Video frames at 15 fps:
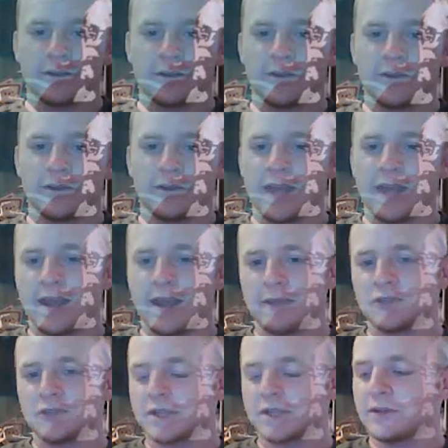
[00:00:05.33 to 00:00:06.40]
Today I'm
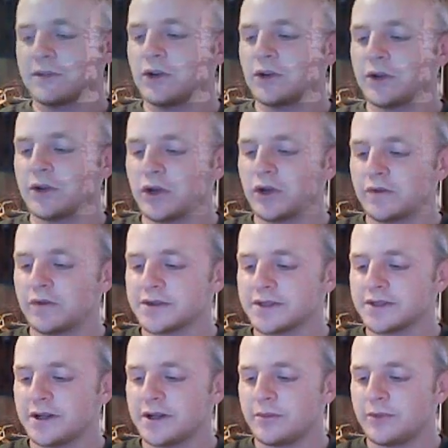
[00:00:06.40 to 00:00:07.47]
just going to be going over
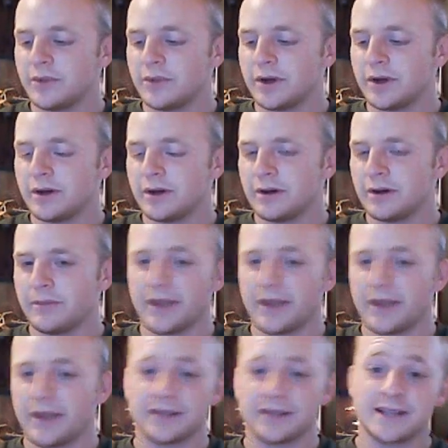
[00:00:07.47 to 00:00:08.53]
some
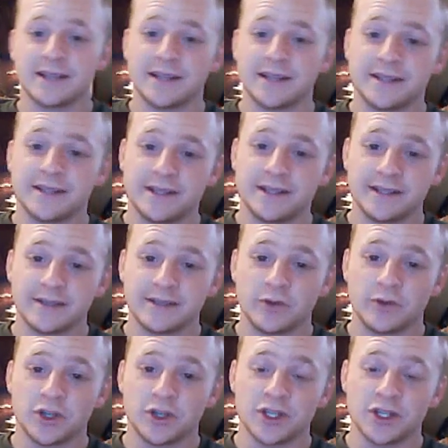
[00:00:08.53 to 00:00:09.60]
male necessities,
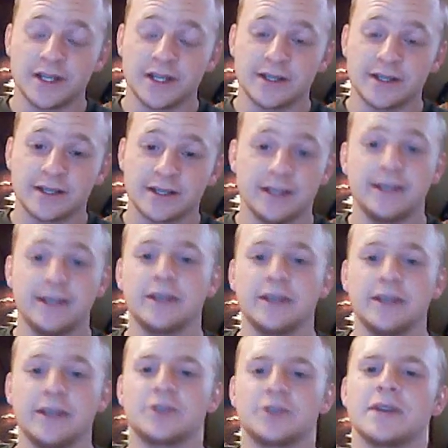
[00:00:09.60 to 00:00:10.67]
which is cleaning
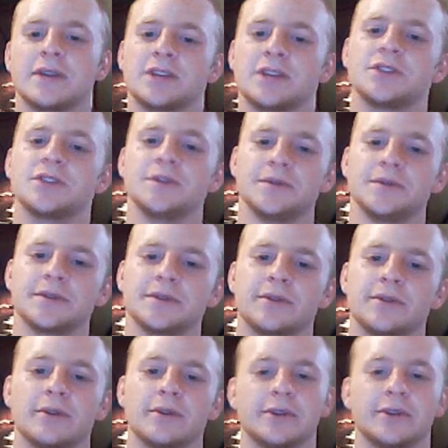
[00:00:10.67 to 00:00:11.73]
your dress shoes
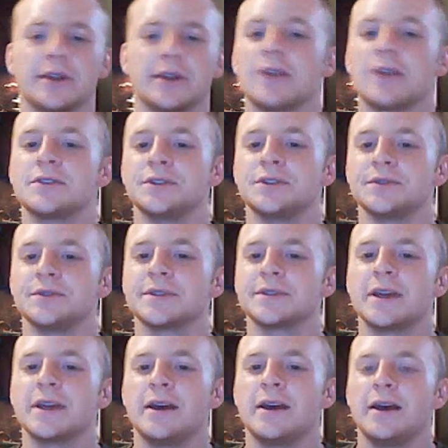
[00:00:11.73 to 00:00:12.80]
or your leather shoes.
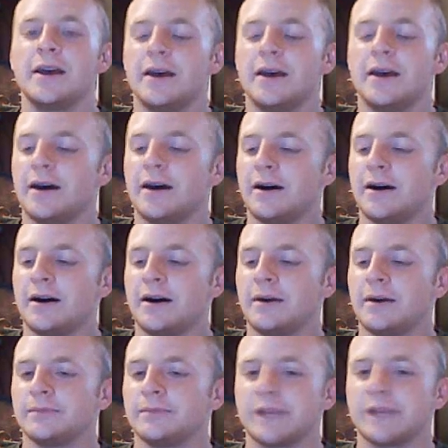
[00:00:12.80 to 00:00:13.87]

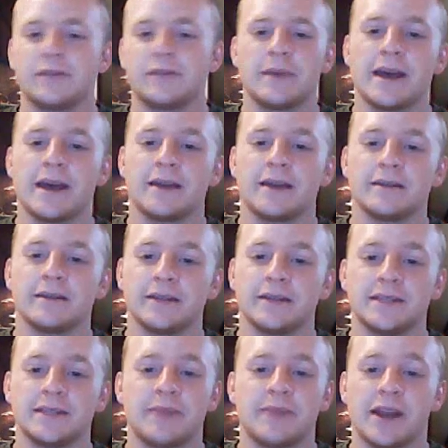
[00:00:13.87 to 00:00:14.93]
Every man
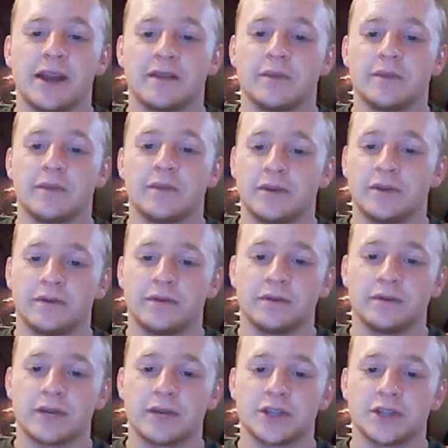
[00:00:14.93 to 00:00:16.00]
needs a pair of beautiful
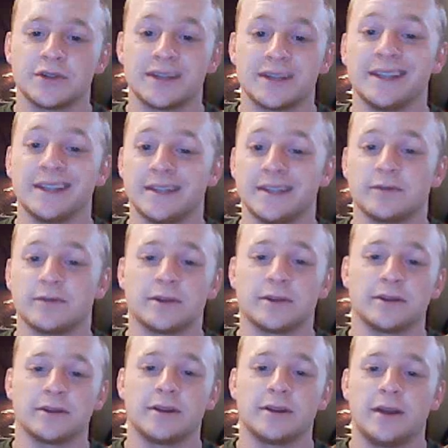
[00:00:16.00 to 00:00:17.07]
dress shoes, at least
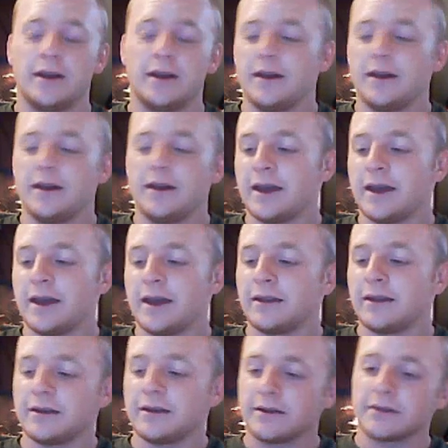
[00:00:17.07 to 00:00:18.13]
one. And
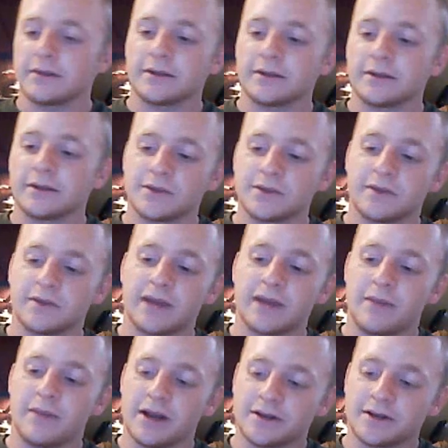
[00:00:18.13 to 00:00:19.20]
here's one of my
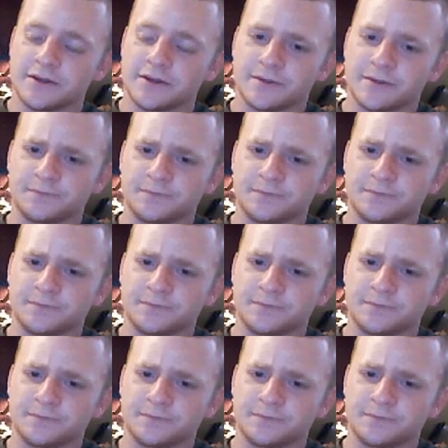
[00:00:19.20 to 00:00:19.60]
pairs.